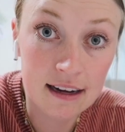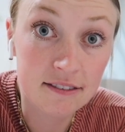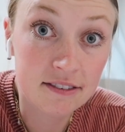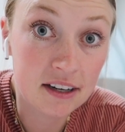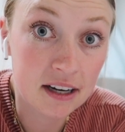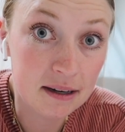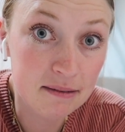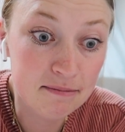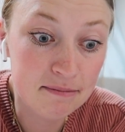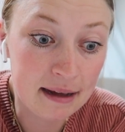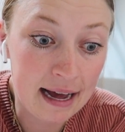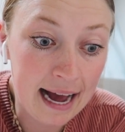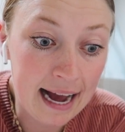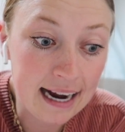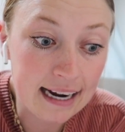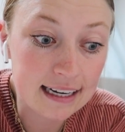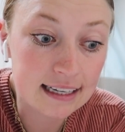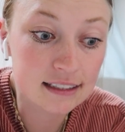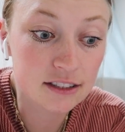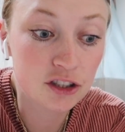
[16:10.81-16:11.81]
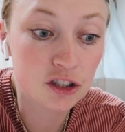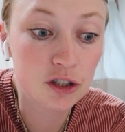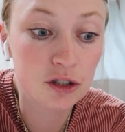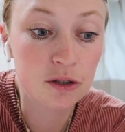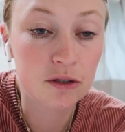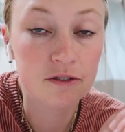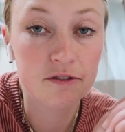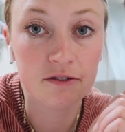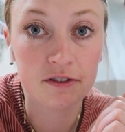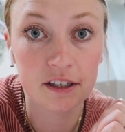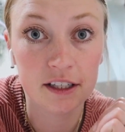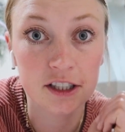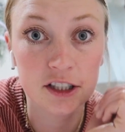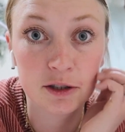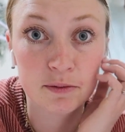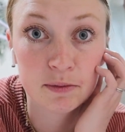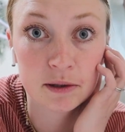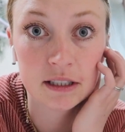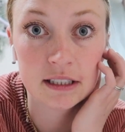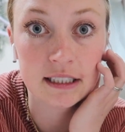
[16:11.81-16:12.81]
I've come back to
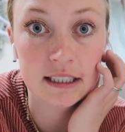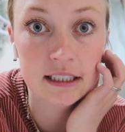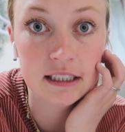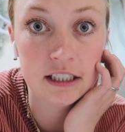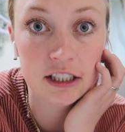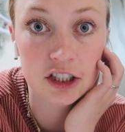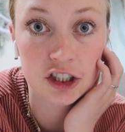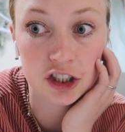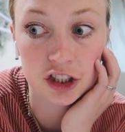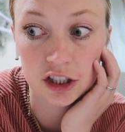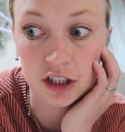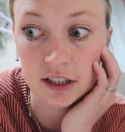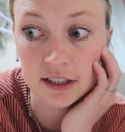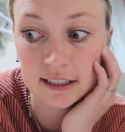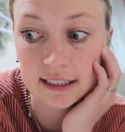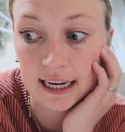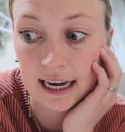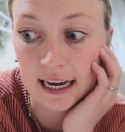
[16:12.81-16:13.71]
finish printing these shirts.